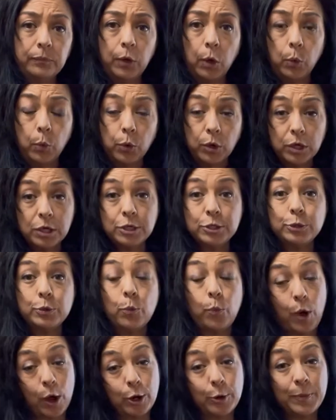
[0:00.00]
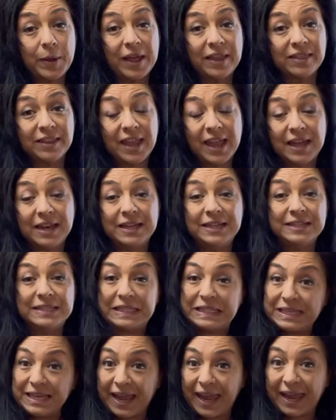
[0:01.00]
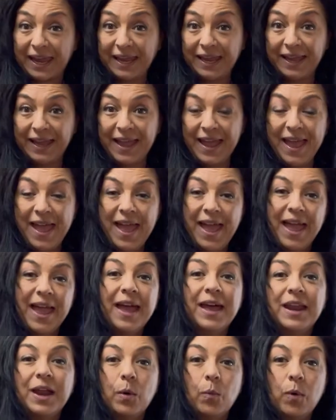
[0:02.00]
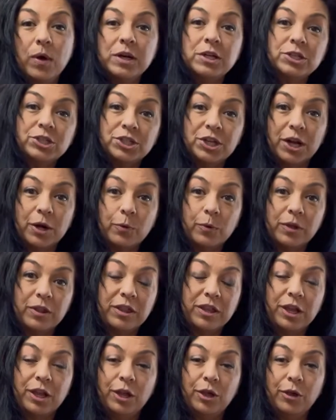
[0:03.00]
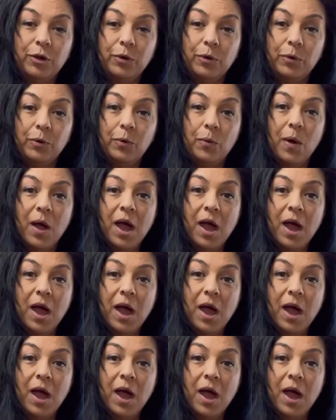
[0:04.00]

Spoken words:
We're gonna do water bath canning today, and I want to share with you